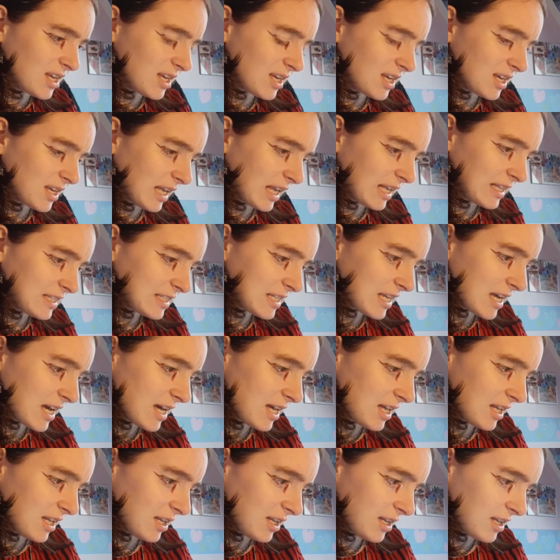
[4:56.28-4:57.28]
Is
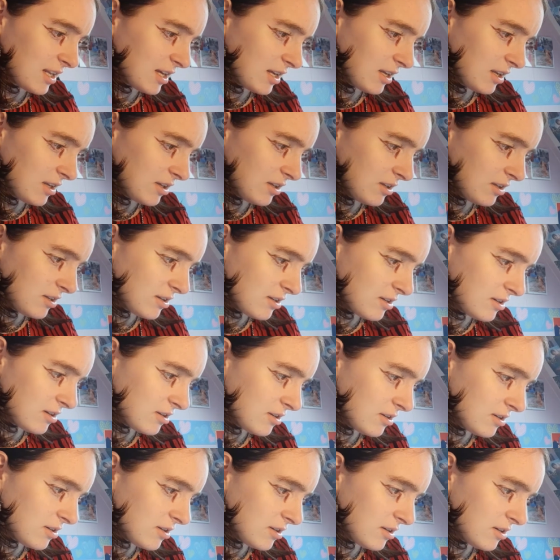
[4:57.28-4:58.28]
that like
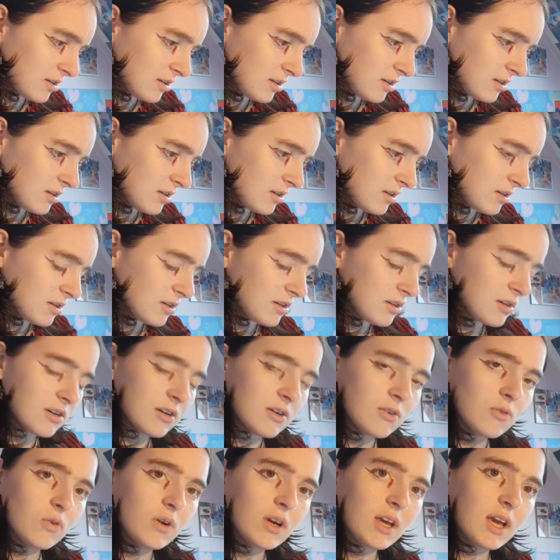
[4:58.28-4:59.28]

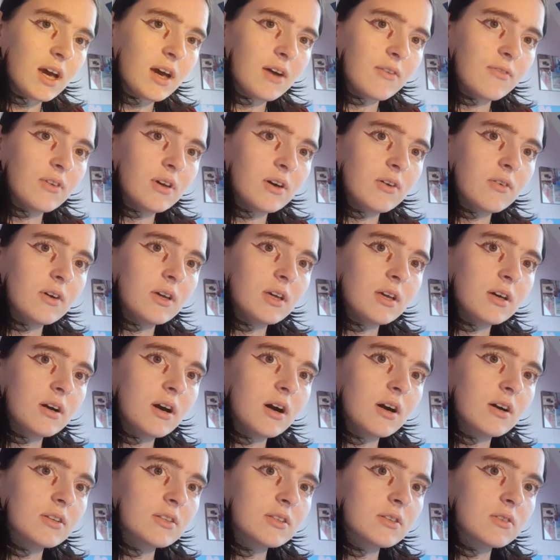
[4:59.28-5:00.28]
we have that we
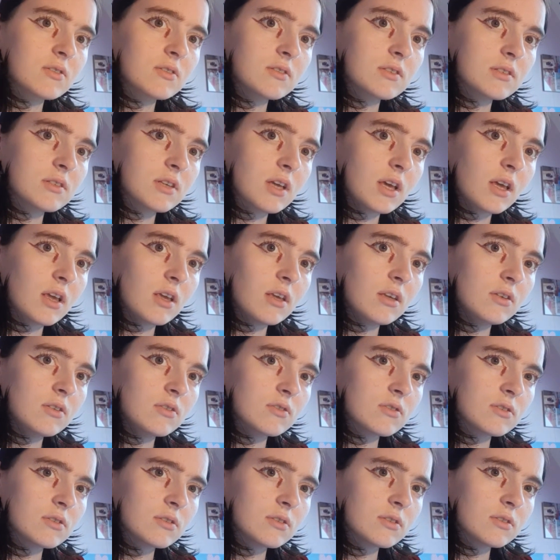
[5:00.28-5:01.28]
can't say
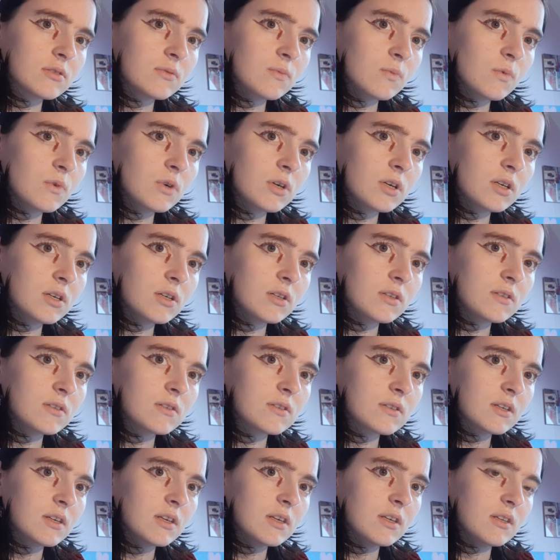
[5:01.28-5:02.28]
certain words?
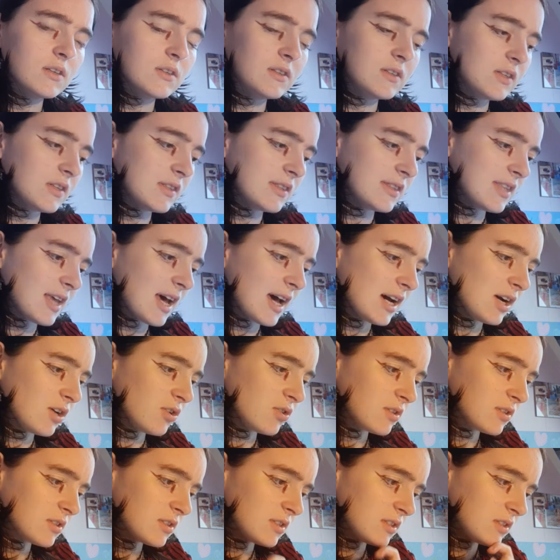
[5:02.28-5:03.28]
Is it that, or
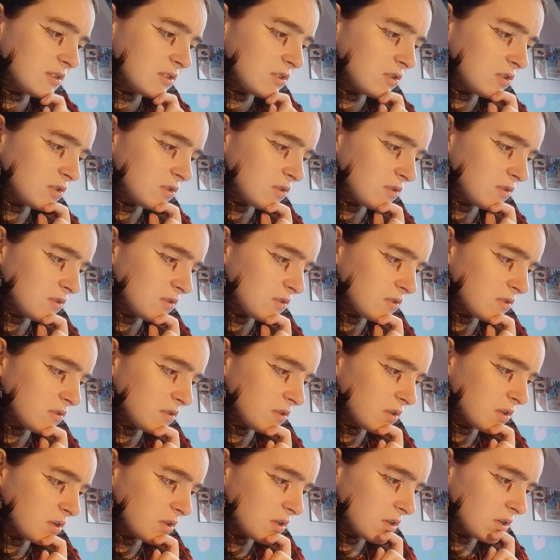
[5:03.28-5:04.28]
is it just
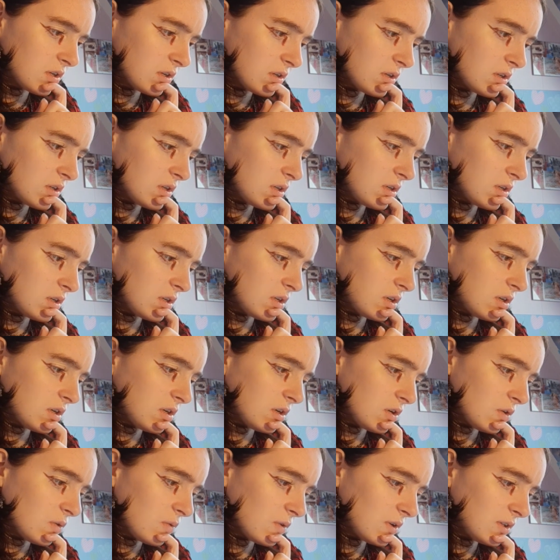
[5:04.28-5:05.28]

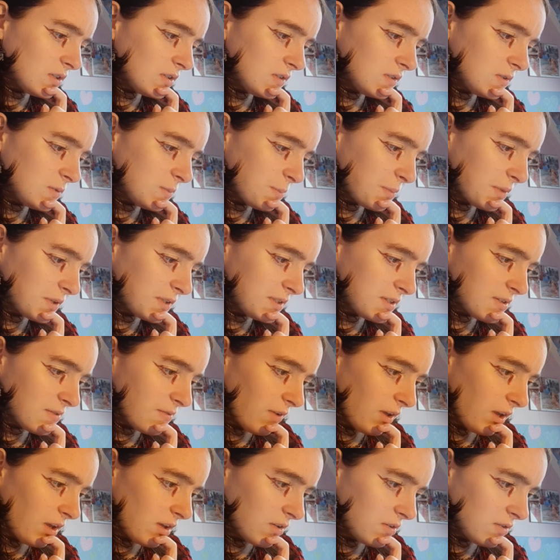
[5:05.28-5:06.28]
one
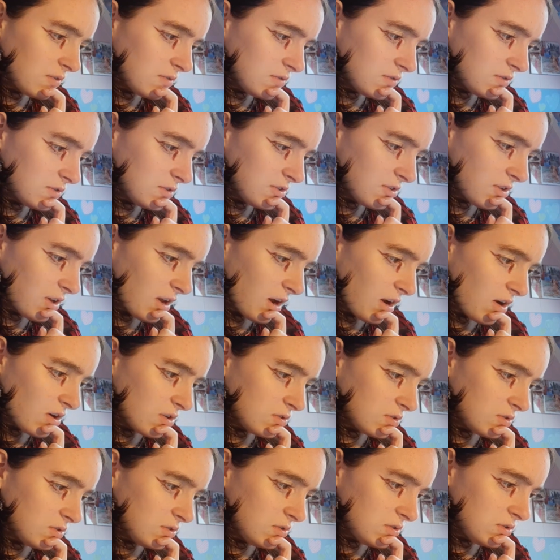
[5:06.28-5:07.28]
specific
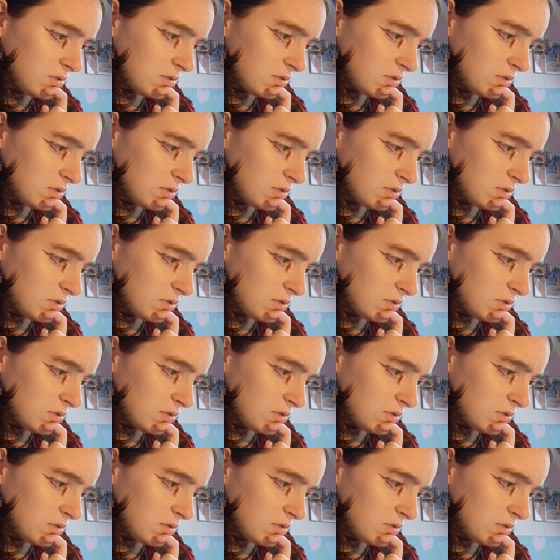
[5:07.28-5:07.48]
sound?